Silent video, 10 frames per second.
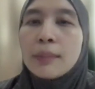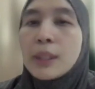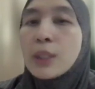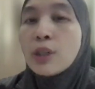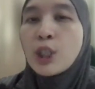
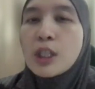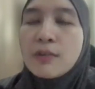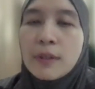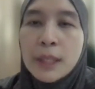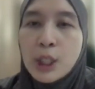It's not just
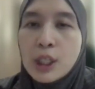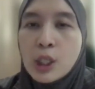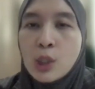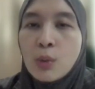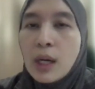for
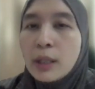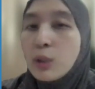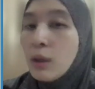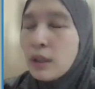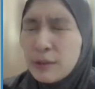patients who are
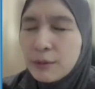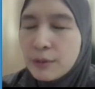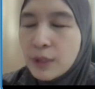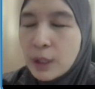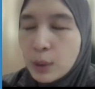not
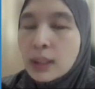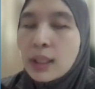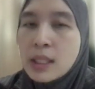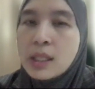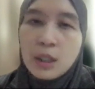
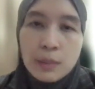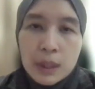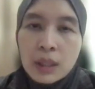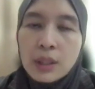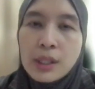frequently seeing
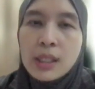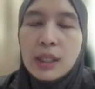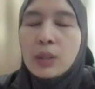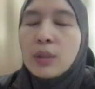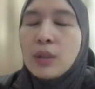because
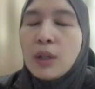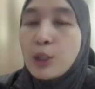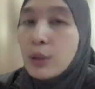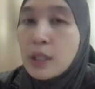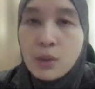the
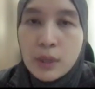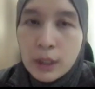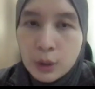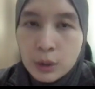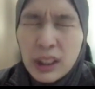control is
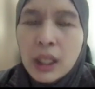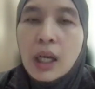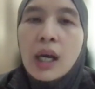really good.